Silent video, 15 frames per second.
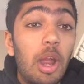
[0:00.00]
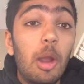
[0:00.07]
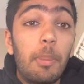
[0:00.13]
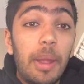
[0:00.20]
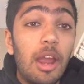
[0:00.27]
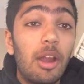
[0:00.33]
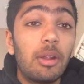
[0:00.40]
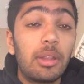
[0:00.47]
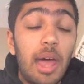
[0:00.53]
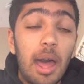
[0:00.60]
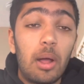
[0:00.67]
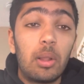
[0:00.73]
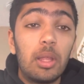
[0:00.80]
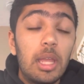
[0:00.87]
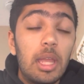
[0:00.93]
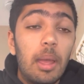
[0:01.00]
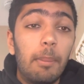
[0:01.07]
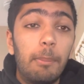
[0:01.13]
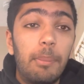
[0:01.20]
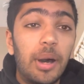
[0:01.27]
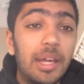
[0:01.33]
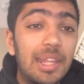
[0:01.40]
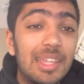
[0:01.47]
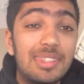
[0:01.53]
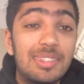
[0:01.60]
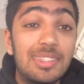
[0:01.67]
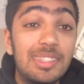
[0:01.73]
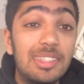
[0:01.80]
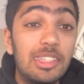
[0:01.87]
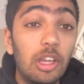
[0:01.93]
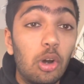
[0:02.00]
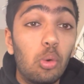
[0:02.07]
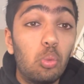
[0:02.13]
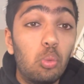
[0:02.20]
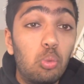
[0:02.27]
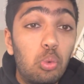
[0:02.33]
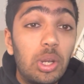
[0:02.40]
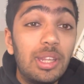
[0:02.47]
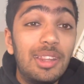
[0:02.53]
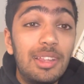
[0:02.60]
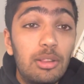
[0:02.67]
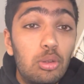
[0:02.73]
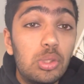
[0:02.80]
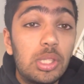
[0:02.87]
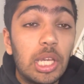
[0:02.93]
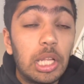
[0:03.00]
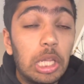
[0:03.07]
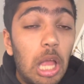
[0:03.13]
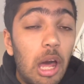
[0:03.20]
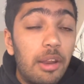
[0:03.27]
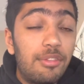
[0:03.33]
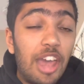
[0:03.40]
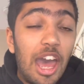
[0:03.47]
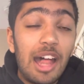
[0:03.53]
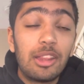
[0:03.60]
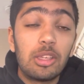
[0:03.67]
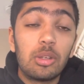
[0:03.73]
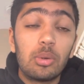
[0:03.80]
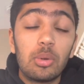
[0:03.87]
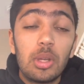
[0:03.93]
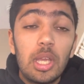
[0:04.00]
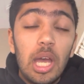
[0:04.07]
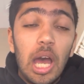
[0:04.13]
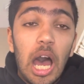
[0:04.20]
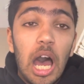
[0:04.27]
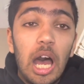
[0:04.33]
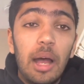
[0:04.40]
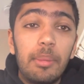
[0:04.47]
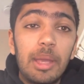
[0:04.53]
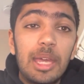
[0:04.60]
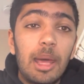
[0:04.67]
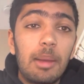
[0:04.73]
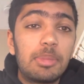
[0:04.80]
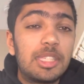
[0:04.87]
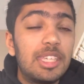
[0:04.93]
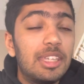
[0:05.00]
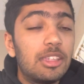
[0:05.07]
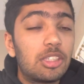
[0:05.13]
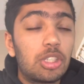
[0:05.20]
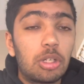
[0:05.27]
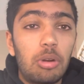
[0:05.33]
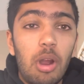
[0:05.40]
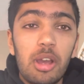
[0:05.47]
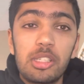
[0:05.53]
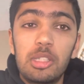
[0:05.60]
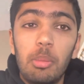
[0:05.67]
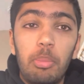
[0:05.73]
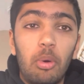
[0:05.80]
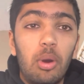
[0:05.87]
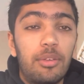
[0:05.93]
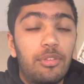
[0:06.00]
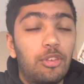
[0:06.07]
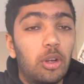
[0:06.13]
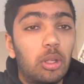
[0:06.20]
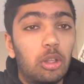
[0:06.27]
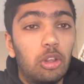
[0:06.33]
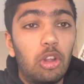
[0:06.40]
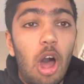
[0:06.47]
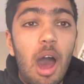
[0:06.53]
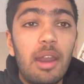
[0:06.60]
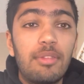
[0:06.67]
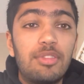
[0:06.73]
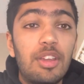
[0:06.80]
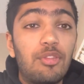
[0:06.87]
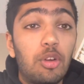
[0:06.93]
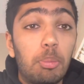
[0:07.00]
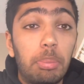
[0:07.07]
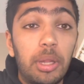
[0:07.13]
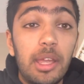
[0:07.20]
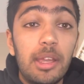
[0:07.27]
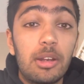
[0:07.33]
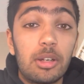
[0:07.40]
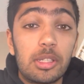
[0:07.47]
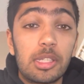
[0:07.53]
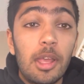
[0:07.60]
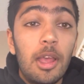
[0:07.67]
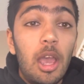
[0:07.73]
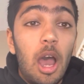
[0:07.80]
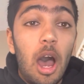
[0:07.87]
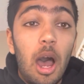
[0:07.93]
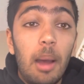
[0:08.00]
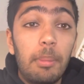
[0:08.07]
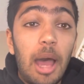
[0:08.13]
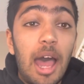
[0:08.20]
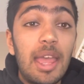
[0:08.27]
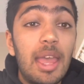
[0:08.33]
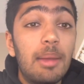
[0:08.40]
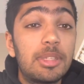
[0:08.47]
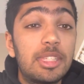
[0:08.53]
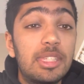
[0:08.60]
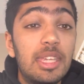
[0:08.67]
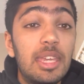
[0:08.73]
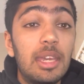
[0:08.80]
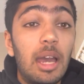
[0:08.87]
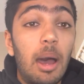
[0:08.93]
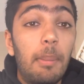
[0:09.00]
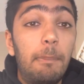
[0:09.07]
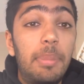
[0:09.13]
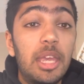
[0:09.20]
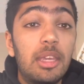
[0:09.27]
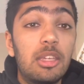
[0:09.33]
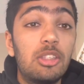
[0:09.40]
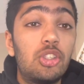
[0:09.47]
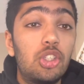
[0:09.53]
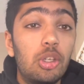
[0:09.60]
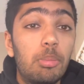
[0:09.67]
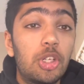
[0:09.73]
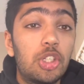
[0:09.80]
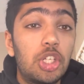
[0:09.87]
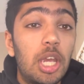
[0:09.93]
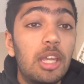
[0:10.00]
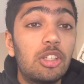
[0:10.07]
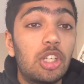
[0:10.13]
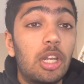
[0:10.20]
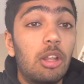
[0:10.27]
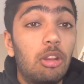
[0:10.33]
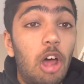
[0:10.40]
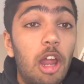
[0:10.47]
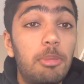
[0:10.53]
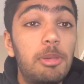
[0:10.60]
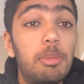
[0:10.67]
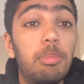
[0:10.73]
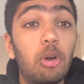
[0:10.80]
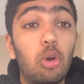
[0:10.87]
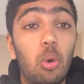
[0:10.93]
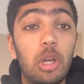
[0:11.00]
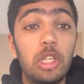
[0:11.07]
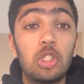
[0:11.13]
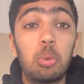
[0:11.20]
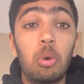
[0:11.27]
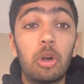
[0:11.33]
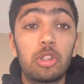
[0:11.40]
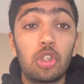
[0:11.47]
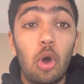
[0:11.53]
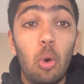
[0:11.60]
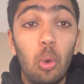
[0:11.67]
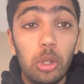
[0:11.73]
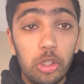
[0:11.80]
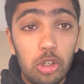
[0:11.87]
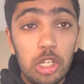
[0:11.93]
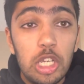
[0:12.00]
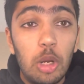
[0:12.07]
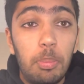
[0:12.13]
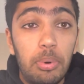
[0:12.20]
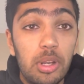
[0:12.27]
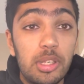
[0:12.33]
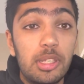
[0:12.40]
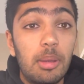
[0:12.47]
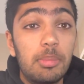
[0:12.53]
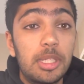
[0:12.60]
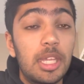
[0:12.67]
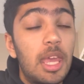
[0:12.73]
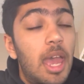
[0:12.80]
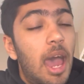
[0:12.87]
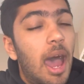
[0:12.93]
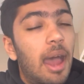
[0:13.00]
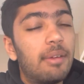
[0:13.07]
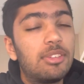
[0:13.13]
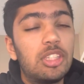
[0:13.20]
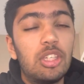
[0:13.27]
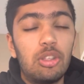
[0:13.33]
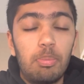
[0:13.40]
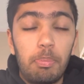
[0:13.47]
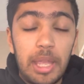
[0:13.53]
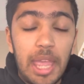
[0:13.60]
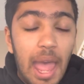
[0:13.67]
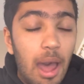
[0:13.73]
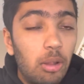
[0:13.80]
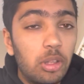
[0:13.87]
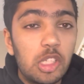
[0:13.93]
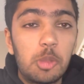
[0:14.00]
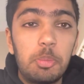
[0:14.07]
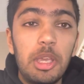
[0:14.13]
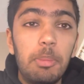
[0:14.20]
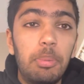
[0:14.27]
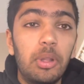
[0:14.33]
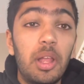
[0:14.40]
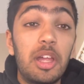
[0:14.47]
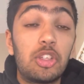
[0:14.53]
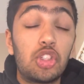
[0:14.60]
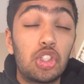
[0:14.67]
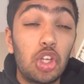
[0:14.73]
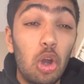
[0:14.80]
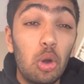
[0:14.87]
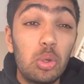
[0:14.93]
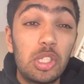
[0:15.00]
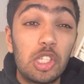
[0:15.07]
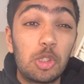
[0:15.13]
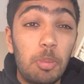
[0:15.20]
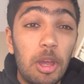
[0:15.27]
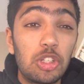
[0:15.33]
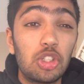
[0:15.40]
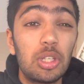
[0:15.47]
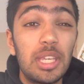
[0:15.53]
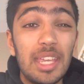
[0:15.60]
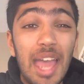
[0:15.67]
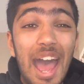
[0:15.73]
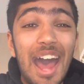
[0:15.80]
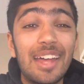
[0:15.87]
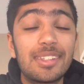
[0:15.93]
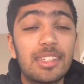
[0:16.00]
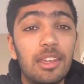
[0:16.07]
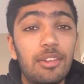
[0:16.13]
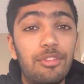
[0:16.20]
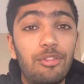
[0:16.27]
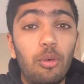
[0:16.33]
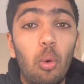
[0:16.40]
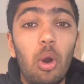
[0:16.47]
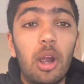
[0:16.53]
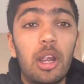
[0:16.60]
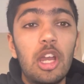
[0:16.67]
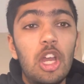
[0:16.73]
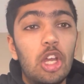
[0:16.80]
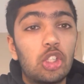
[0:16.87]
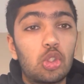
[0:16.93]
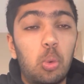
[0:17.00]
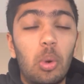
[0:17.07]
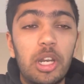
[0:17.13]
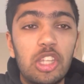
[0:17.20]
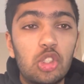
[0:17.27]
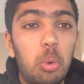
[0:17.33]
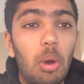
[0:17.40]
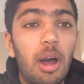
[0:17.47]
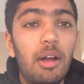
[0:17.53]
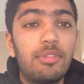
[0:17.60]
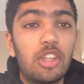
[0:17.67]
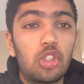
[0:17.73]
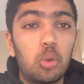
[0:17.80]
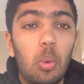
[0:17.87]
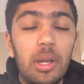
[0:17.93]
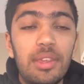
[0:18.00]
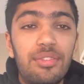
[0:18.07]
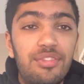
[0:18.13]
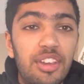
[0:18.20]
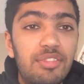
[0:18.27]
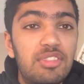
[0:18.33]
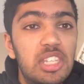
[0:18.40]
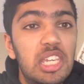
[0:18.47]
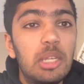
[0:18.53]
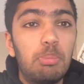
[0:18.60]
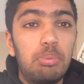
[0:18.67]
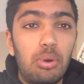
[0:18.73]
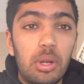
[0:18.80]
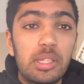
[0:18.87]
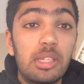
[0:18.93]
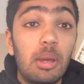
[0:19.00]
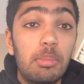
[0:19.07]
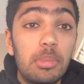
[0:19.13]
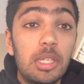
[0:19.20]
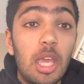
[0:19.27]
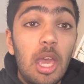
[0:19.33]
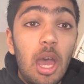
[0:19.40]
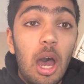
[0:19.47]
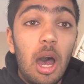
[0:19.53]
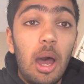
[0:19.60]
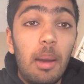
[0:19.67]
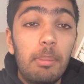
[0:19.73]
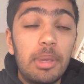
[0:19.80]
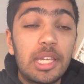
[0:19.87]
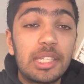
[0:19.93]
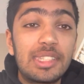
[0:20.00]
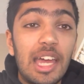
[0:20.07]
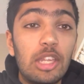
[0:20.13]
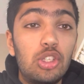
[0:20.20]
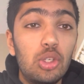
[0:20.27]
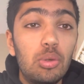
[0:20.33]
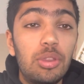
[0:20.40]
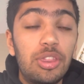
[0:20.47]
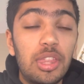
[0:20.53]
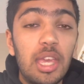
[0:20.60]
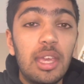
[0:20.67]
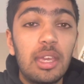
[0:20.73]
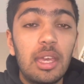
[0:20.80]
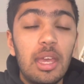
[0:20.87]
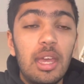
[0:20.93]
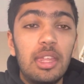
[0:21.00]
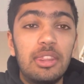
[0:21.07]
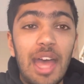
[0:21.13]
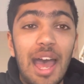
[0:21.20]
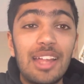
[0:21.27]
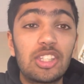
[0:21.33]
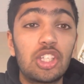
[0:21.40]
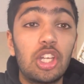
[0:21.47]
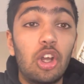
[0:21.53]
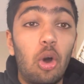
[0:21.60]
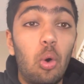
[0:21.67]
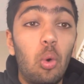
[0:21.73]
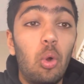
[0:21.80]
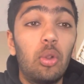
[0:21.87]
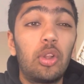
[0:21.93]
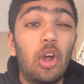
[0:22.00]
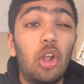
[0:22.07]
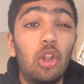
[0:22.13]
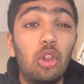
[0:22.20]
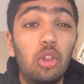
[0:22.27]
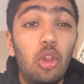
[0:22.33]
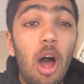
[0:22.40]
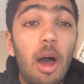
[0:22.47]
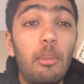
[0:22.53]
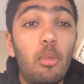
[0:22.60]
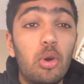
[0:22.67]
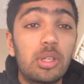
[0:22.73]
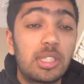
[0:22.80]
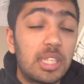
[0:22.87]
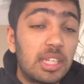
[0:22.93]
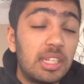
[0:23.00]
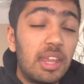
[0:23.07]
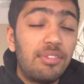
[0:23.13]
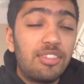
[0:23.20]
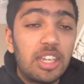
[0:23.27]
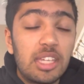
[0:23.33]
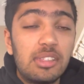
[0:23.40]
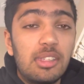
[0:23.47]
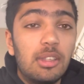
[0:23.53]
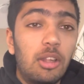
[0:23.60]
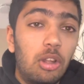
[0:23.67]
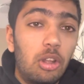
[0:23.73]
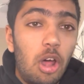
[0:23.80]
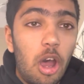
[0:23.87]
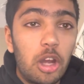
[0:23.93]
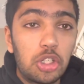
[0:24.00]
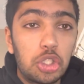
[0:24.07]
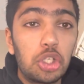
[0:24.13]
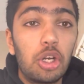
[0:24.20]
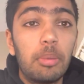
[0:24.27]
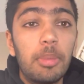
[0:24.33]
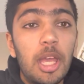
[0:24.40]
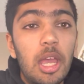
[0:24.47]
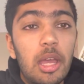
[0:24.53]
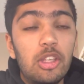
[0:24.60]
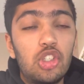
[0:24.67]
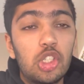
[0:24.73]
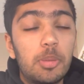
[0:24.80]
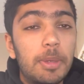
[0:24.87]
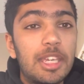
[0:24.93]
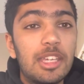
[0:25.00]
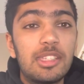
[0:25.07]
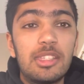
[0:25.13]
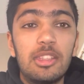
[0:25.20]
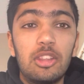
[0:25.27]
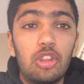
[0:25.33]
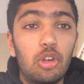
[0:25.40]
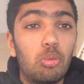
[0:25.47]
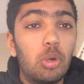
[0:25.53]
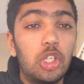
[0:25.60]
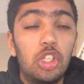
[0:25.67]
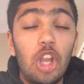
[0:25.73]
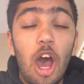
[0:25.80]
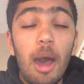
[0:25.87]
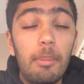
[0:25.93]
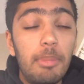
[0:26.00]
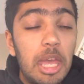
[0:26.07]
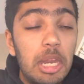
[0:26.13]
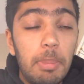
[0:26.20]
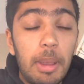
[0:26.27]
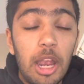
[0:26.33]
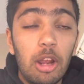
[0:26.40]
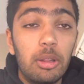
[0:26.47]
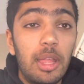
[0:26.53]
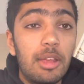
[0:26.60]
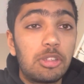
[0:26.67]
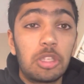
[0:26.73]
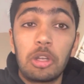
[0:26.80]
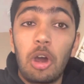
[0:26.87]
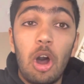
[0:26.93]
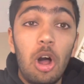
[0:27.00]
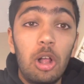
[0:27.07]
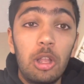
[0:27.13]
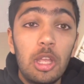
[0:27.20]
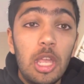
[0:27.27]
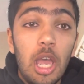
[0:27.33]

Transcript: parallel, but it's still really losing a lot of value. And I'm seeing this across the board for a lot of different players. I am seeing a big consumer change and a lot of people going towards older year Prisms. I've seen countless people at shows especially asking for 2012 to 2015 Prism because I do think that's going to hold a lot more significance in the long term just because there were not many parallels at all.